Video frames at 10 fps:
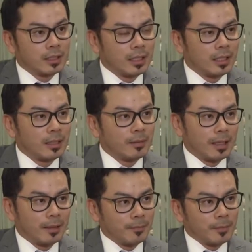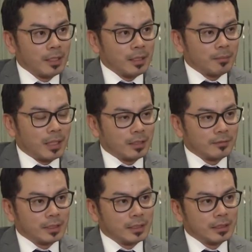And part
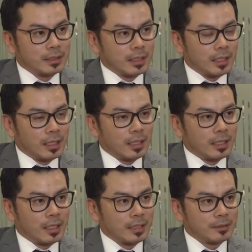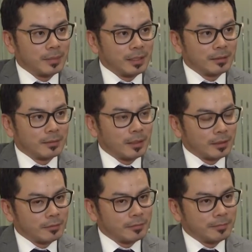of these has been
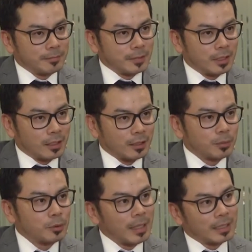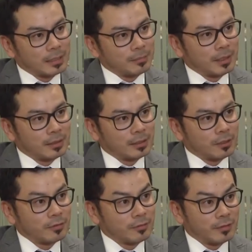kind of, the pullback has been
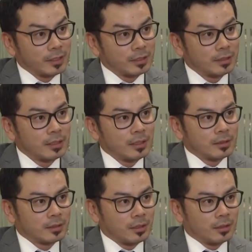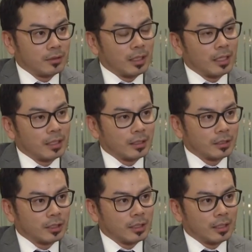self-inflicted.
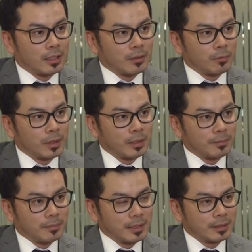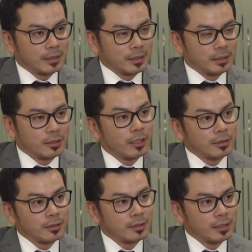So we basically
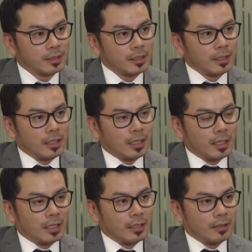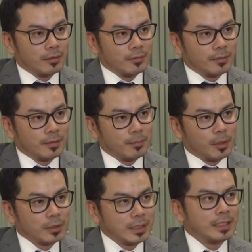tightened the
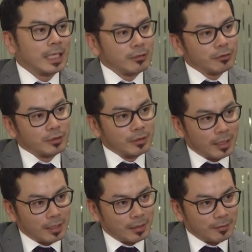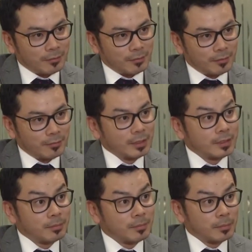multi-entry
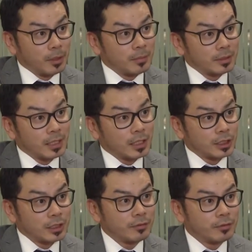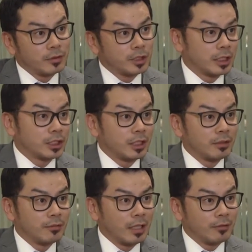visa permits last year for
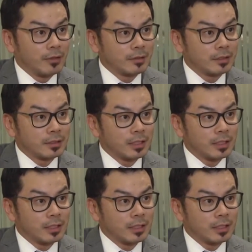Shenzhen residents